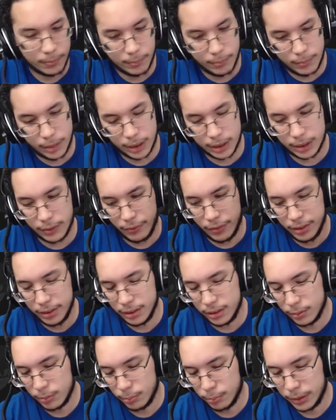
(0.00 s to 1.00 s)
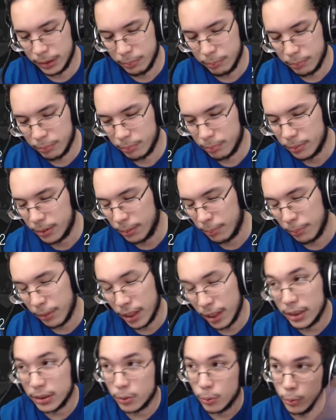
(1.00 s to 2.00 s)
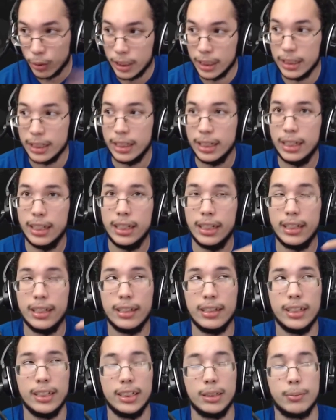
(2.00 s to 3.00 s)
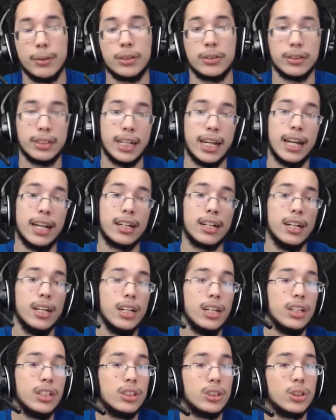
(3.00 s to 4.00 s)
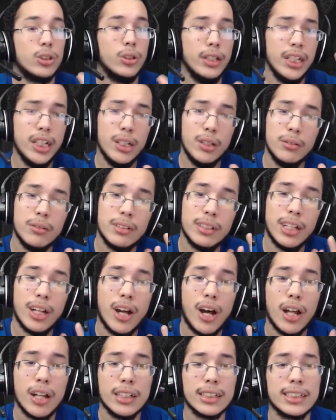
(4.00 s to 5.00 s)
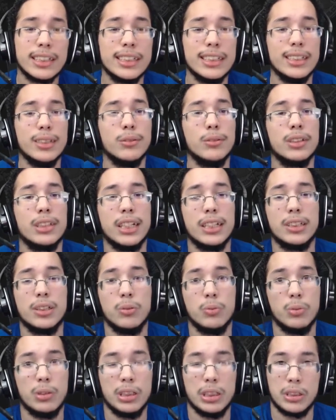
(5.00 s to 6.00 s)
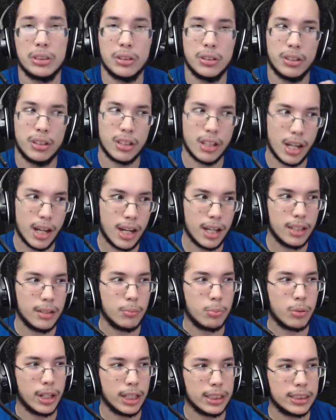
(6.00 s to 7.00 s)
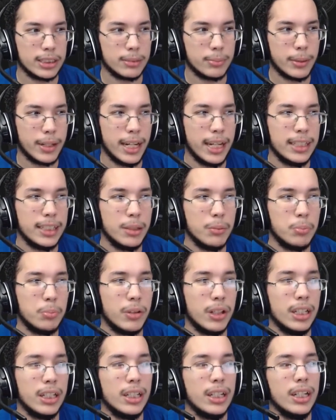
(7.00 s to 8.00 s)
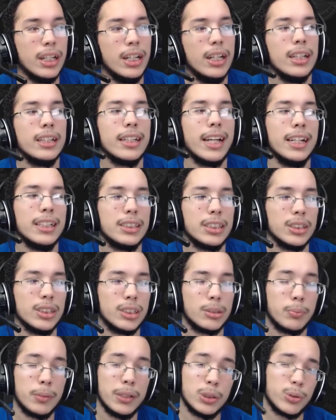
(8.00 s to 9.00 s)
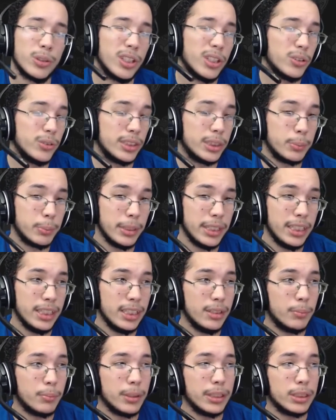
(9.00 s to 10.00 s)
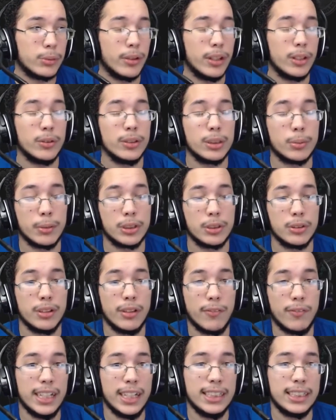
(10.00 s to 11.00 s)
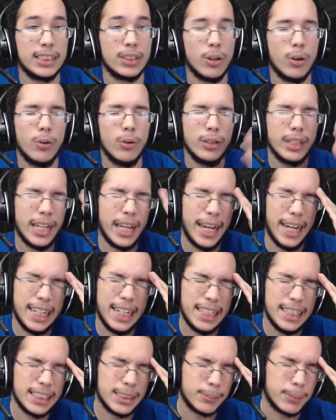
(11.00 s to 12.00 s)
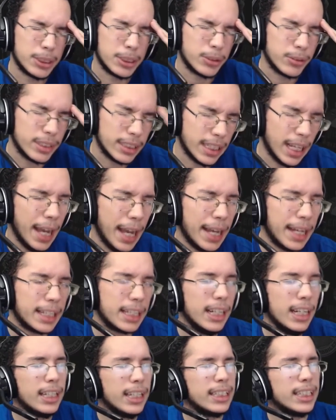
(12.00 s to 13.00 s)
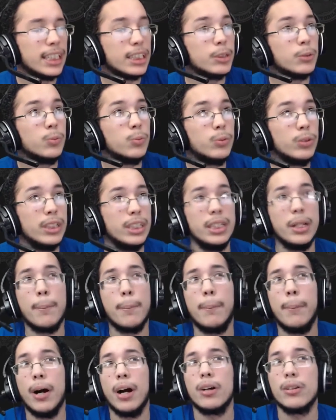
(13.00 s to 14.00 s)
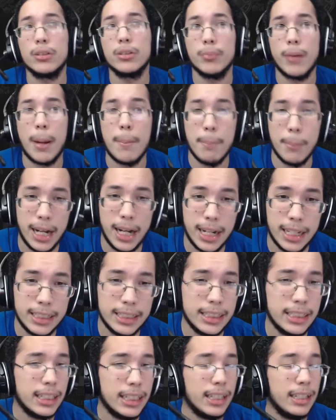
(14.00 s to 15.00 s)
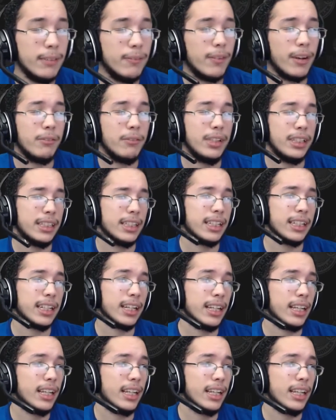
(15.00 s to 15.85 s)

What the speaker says: plus the +1 in the special attack. So honestly it was actually really good thought process behind it. But Ninetales base 100 speed, base 100 special defense, only 80 special attack. That's really boggles my mind. If I really think,